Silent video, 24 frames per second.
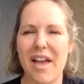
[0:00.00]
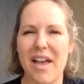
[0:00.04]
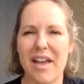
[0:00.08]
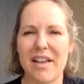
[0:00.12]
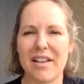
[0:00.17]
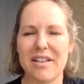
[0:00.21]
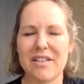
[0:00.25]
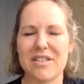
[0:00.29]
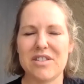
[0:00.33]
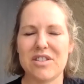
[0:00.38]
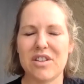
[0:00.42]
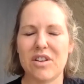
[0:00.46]

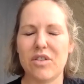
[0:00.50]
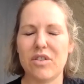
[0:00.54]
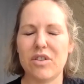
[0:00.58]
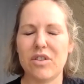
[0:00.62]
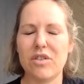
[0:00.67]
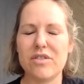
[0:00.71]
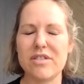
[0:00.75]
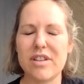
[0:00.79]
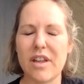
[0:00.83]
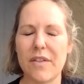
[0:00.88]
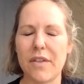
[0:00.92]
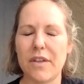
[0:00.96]
And so
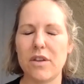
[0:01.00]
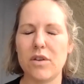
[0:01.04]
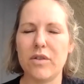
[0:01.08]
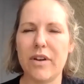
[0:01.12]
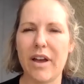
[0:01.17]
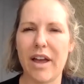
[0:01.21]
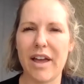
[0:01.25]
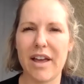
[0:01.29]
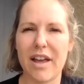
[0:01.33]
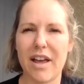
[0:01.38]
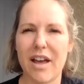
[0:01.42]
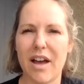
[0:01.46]
you said that you
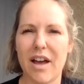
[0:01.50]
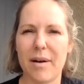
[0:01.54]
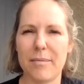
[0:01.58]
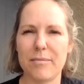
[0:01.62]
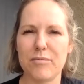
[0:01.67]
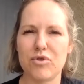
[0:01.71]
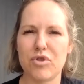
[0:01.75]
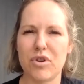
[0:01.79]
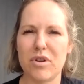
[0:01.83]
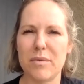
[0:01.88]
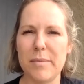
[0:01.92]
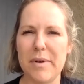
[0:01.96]
get um,
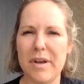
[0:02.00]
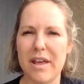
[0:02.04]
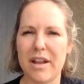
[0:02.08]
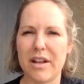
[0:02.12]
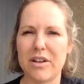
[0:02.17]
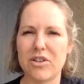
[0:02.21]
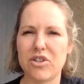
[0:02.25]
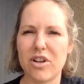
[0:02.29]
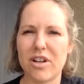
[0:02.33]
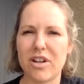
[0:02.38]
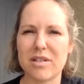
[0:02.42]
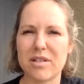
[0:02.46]
treatment
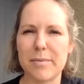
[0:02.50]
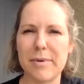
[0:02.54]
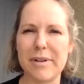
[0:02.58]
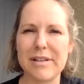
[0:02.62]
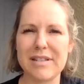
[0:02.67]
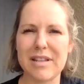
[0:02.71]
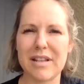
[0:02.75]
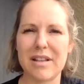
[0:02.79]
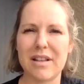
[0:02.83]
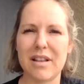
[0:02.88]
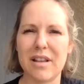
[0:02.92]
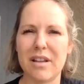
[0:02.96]
and
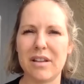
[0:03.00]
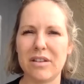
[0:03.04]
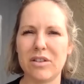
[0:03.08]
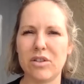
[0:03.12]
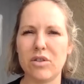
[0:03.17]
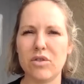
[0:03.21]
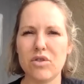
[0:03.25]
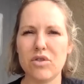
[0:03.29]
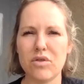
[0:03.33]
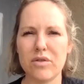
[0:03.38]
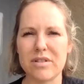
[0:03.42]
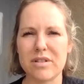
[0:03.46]
adjustments, and
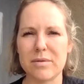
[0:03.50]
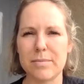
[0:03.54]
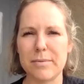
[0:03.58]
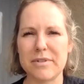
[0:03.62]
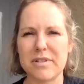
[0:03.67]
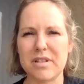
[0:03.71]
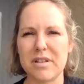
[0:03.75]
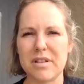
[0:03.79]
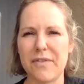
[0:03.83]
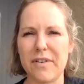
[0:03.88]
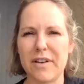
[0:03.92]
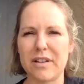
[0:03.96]
you do
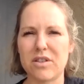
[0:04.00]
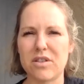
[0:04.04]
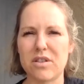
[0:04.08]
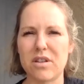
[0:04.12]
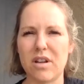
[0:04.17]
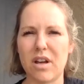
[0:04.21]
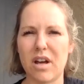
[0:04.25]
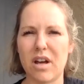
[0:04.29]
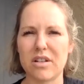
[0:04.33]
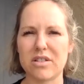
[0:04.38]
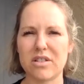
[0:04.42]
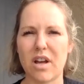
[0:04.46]
specific
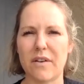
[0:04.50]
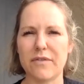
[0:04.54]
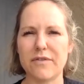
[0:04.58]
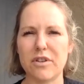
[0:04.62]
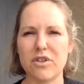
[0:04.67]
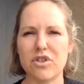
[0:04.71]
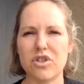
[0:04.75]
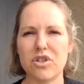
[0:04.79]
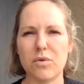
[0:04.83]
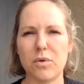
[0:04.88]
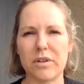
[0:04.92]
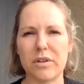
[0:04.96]
uh, soft
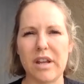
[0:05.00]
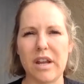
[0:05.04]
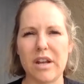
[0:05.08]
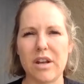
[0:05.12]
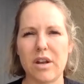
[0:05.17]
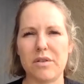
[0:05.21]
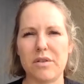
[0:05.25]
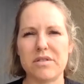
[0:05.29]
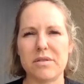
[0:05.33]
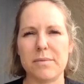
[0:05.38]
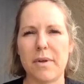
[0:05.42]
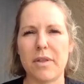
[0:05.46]
tissue work that I
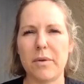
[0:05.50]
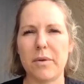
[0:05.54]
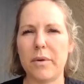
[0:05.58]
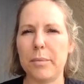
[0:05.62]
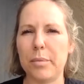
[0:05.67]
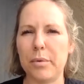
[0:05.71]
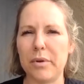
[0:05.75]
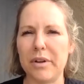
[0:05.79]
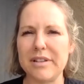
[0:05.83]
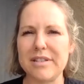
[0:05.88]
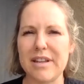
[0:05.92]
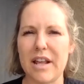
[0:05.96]
know some other
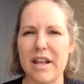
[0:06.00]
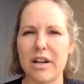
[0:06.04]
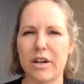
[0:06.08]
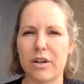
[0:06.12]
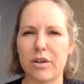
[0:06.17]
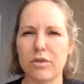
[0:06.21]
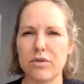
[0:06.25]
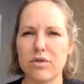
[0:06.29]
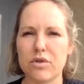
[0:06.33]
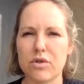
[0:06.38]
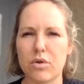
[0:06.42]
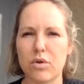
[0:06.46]
people at Santa
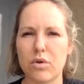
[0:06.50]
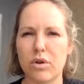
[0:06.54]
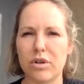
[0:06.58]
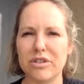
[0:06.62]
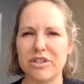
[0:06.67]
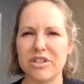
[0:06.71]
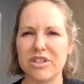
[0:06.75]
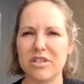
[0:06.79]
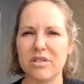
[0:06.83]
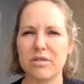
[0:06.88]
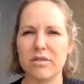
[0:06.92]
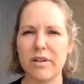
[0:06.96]
Cruz Core
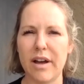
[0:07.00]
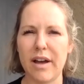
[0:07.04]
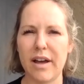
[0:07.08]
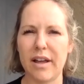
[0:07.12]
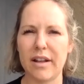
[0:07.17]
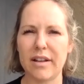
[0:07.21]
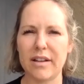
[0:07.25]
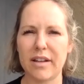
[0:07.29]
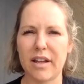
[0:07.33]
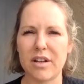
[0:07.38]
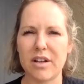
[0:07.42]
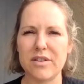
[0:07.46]
do.
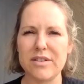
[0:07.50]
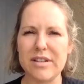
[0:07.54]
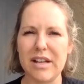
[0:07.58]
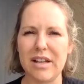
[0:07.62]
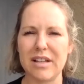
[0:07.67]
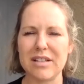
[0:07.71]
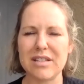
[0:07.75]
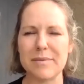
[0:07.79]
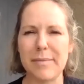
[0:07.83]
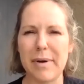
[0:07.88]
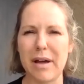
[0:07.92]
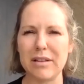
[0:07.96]
And can you tell
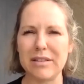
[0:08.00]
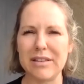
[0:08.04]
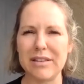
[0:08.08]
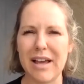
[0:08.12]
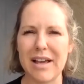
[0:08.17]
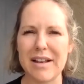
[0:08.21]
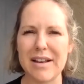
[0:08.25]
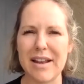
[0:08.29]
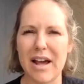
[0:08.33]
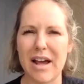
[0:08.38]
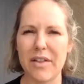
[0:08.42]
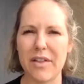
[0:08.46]
us about
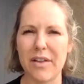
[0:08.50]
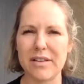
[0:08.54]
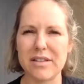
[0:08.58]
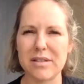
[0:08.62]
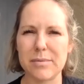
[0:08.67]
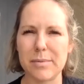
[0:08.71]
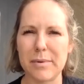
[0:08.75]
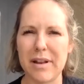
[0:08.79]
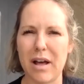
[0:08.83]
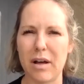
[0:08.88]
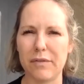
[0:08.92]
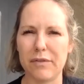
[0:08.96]
that and how that's
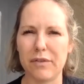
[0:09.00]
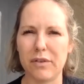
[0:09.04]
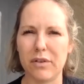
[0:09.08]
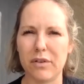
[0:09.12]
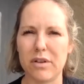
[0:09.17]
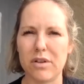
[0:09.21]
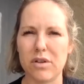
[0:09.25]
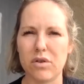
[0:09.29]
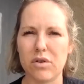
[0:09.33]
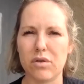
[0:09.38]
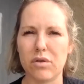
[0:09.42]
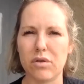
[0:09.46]
been helpful
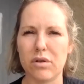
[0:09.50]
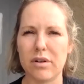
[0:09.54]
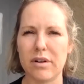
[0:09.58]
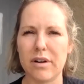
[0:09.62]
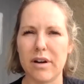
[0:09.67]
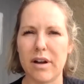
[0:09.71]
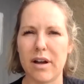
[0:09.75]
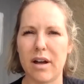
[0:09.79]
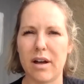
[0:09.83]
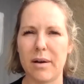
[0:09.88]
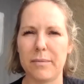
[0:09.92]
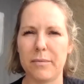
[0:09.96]
in your
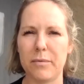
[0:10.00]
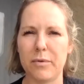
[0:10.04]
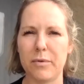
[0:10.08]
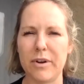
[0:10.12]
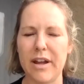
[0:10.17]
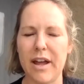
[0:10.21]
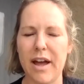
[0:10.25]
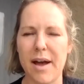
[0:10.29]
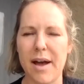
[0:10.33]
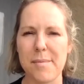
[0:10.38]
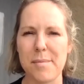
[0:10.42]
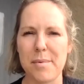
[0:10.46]
um,
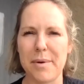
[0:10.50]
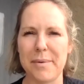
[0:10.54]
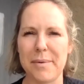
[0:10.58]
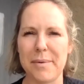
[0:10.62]
rehab?